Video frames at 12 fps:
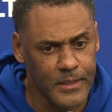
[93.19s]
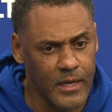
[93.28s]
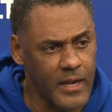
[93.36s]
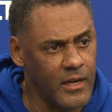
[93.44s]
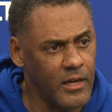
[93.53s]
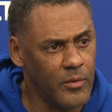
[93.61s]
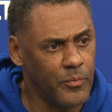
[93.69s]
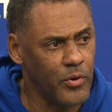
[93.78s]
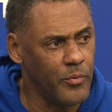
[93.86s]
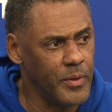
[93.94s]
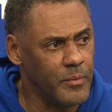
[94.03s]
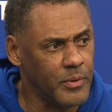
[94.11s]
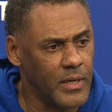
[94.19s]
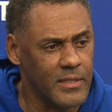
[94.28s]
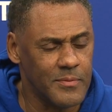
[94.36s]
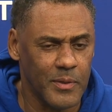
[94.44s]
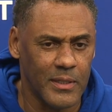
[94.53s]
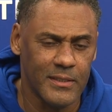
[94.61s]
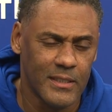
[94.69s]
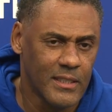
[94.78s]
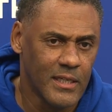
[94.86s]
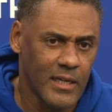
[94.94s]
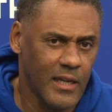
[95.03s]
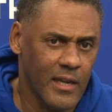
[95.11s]
land in an appropriate place. But
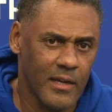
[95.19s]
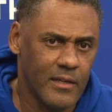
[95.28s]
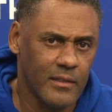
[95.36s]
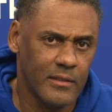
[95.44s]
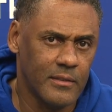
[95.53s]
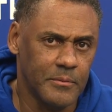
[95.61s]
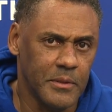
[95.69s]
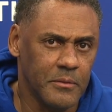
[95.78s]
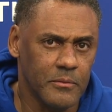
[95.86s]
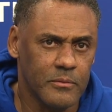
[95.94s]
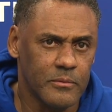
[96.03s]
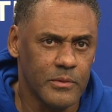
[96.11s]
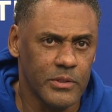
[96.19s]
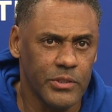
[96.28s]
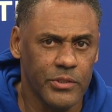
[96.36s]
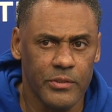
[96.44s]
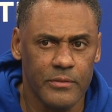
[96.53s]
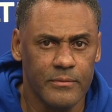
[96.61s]
yeah, when you're